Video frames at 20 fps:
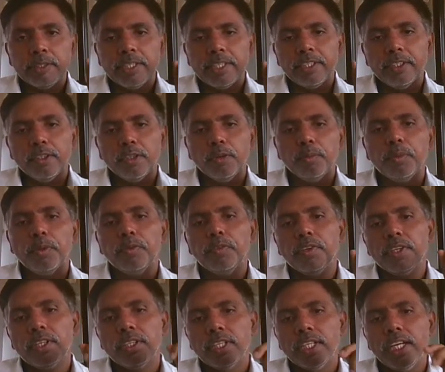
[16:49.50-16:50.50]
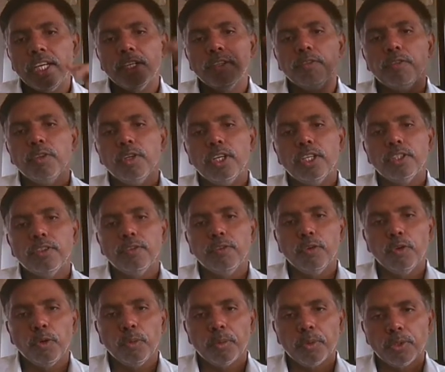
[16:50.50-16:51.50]
entropy for non-fluent
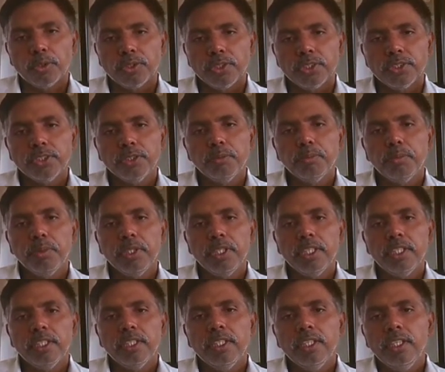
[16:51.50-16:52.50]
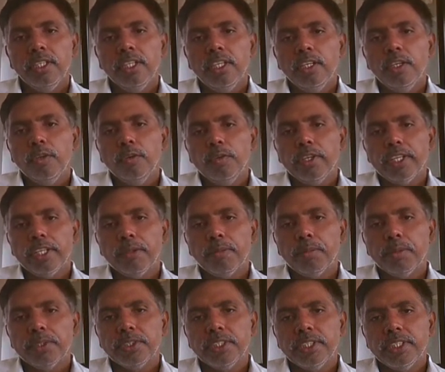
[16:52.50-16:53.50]
flow process. Simply we are
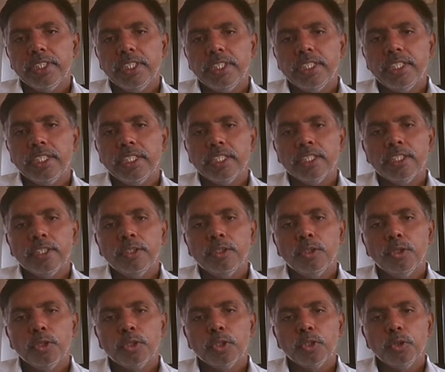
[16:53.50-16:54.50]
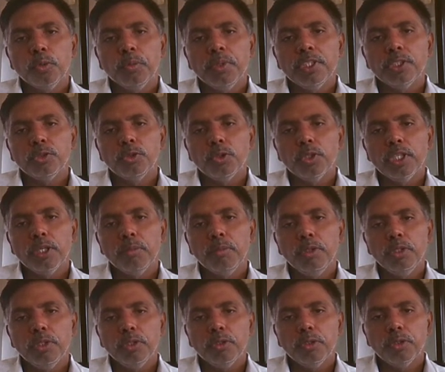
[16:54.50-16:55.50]
representing dou Q minus dou
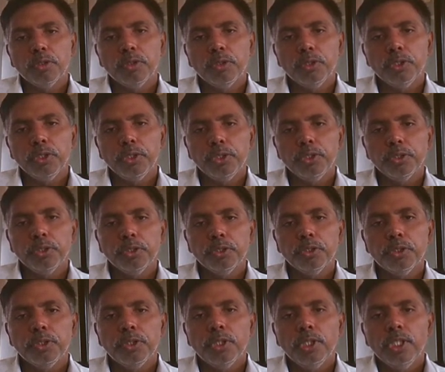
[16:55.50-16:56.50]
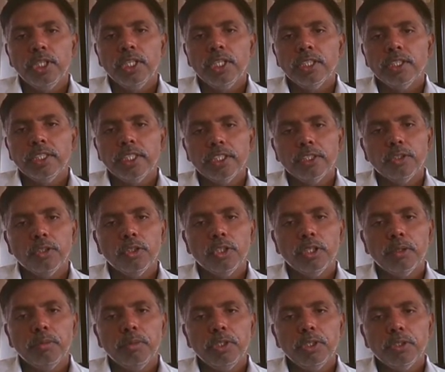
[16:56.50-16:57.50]
W equal to du. Then dou
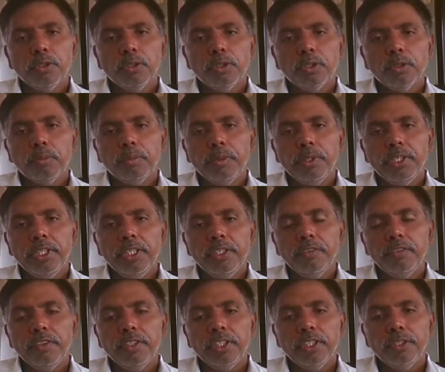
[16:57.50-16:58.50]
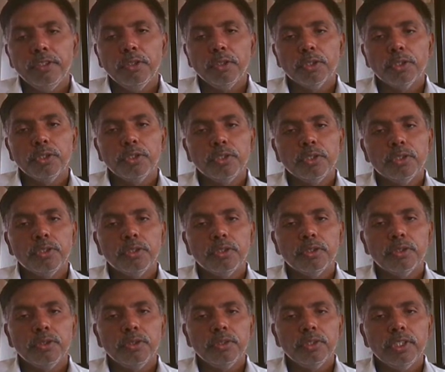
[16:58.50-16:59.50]
W equal to PdV, dou Q equal
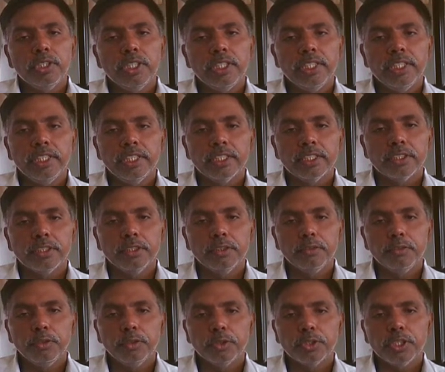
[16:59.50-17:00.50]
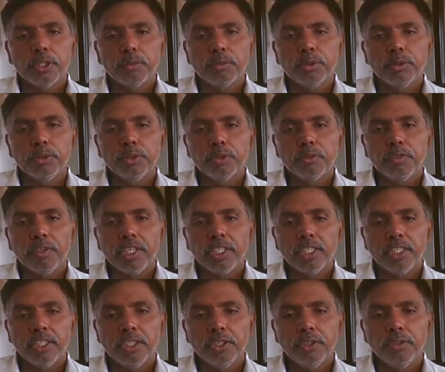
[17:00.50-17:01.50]
to TdS. If you substitute,
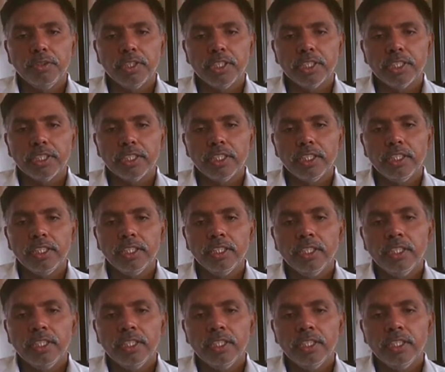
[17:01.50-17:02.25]
finally you will get the